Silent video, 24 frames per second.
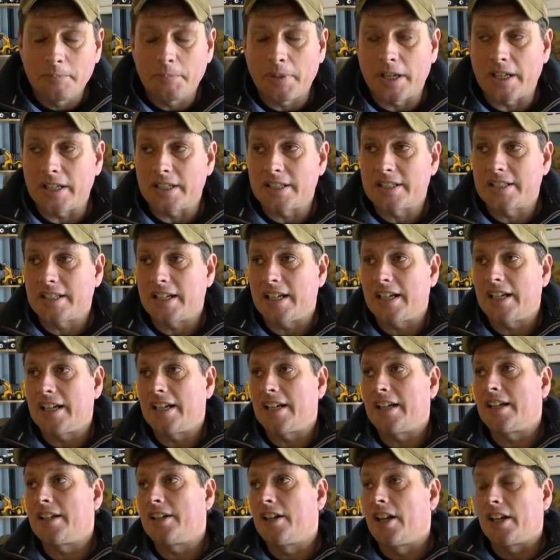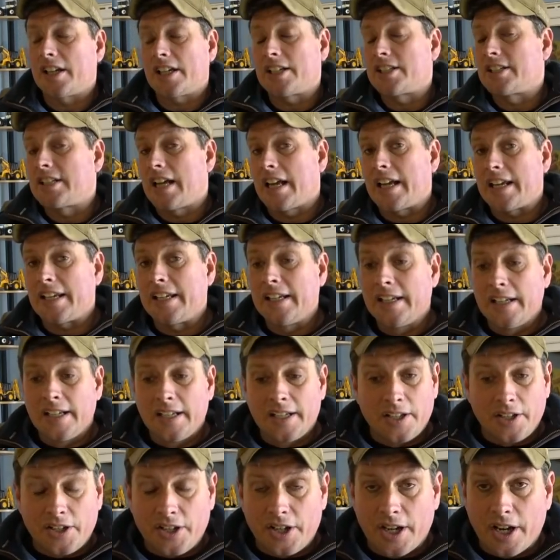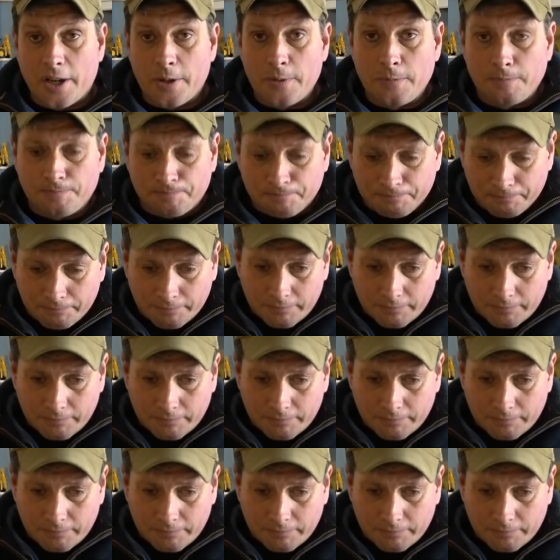But like I say, you know,